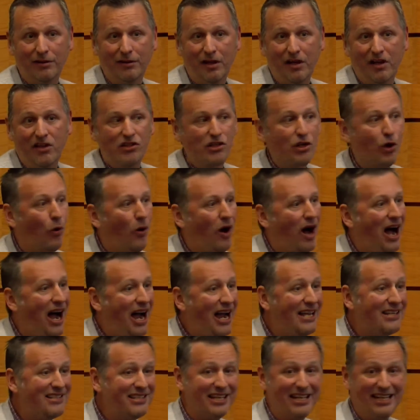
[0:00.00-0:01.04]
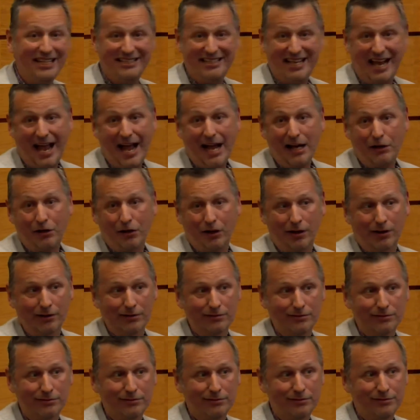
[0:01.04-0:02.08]
So I, as an attacker,
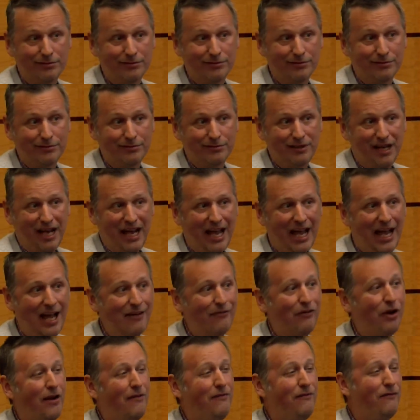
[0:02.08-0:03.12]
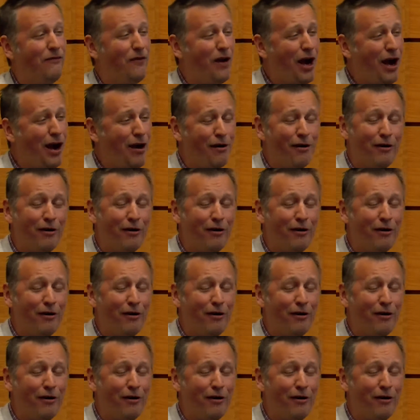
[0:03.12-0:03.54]
have a very,